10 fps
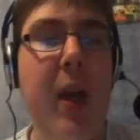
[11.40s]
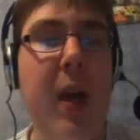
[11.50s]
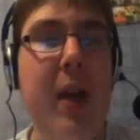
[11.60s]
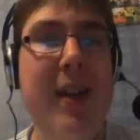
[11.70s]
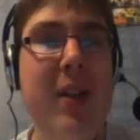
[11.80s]

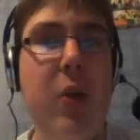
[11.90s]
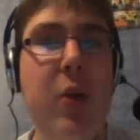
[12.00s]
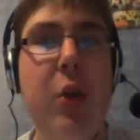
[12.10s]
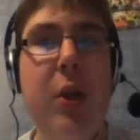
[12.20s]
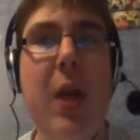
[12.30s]
a
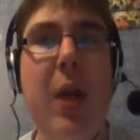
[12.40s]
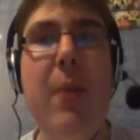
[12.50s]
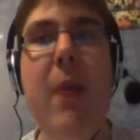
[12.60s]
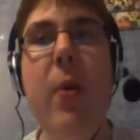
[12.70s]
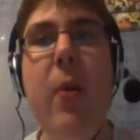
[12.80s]
discussion.
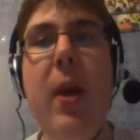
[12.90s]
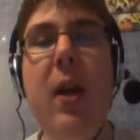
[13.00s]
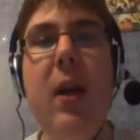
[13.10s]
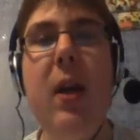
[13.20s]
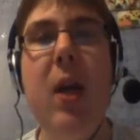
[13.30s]
It may be
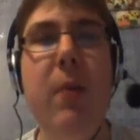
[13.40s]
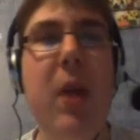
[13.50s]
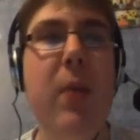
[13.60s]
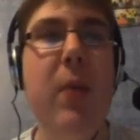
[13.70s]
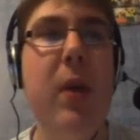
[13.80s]
weekly, it
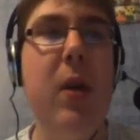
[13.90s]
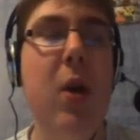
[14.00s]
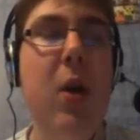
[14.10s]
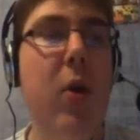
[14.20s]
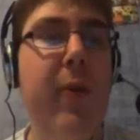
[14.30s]
may
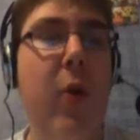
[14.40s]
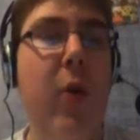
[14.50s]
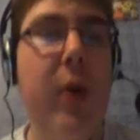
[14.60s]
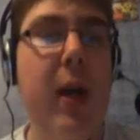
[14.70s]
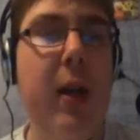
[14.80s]
be
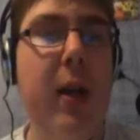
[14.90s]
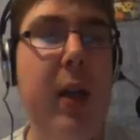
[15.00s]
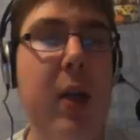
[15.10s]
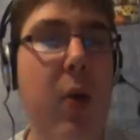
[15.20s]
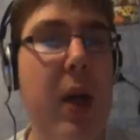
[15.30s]

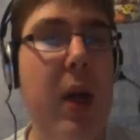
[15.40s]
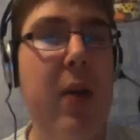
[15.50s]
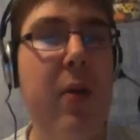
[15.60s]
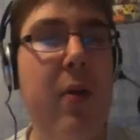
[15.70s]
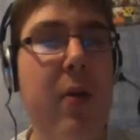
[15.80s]
fortnightly or
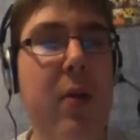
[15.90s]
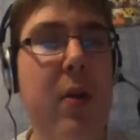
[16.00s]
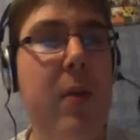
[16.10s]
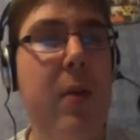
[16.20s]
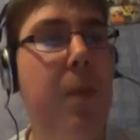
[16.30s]

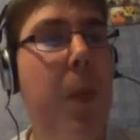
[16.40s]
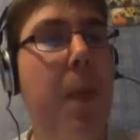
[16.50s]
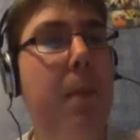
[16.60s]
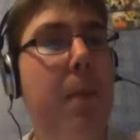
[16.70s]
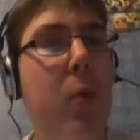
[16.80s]
even
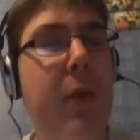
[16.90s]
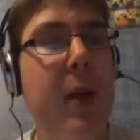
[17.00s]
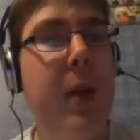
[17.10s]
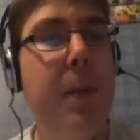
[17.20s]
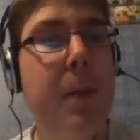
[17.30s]

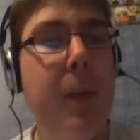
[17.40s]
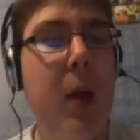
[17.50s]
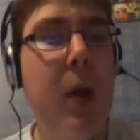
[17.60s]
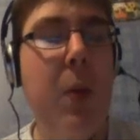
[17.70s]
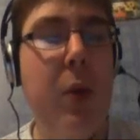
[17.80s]
monthly,
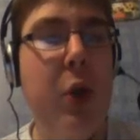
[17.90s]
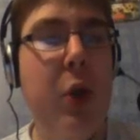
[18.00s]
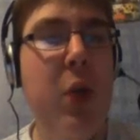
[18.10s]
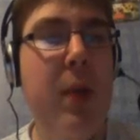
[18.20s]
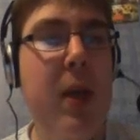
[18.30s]
but it's
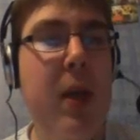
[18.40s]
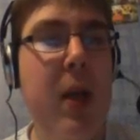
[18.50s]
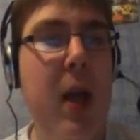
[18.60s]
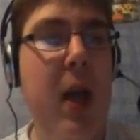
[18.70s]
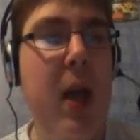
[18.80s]
going to
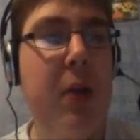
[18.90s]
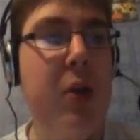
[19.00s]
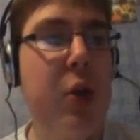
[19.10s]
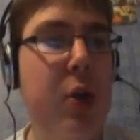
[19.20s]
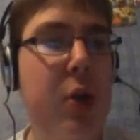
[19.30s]
be a
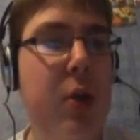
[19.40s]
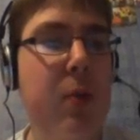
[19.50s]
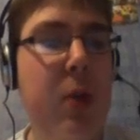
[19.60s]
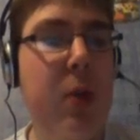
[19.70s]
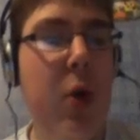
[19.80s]

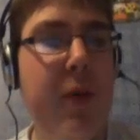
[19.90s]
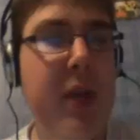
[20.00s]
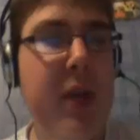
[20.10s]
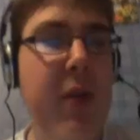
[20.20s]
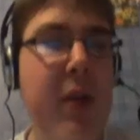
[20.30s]
discussion sort of
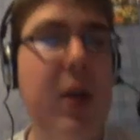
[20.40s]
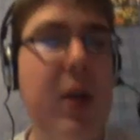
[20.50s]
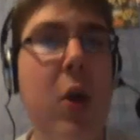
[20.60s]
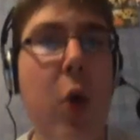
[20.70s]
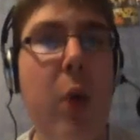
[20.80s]
series.
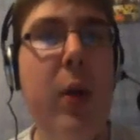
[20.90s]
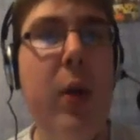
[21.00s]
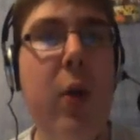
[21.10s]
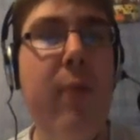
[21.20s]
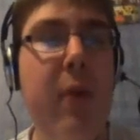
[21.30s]
We're going to
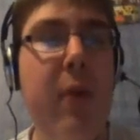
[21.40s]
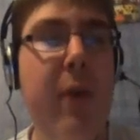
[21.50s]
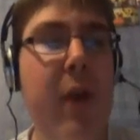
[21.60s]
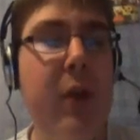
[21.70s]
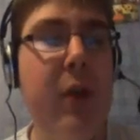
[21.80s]
be covering
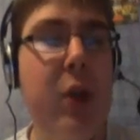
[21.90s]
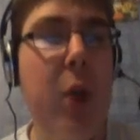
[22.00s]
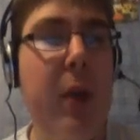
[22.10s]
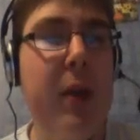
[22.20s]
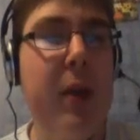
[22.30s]
various
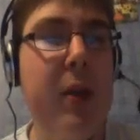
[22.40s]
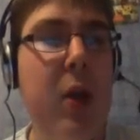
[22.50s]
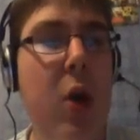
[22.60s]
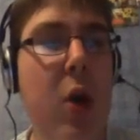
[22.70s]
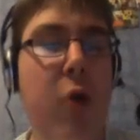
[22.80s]

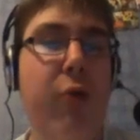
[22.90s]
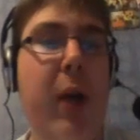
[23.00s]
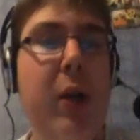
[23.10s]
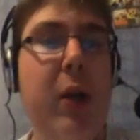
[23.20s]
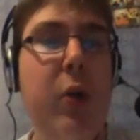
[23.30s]
topics
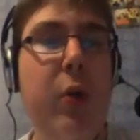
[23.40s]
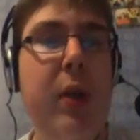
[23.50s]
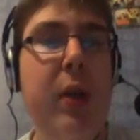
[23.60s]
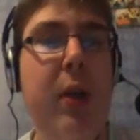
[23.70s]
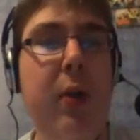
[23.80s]
right
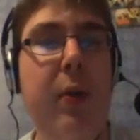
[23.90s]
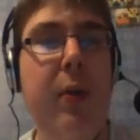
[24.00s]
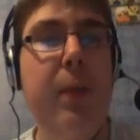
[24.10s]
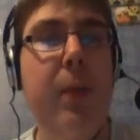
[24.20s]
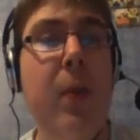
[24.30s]
until
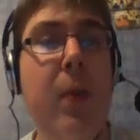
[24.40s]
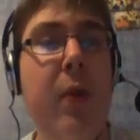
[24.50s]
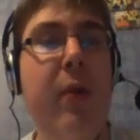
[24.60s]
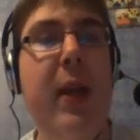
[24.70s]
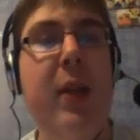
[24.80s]

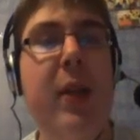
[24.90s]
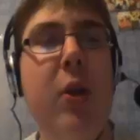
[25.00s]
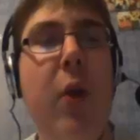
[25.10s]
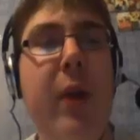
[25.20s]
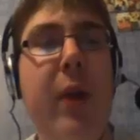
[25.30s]
the
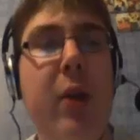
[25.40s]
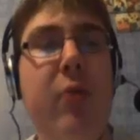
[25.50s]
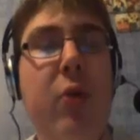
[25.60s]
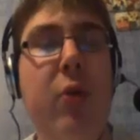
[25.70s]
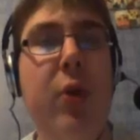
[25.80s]
release of the Elder
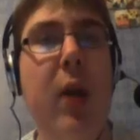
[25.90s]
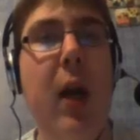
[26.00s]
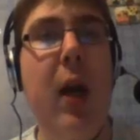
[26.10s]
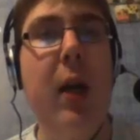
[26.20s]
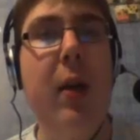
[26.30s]
Scrolls
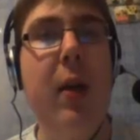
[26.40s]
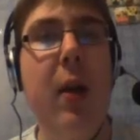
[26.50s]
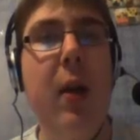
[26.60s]
Online,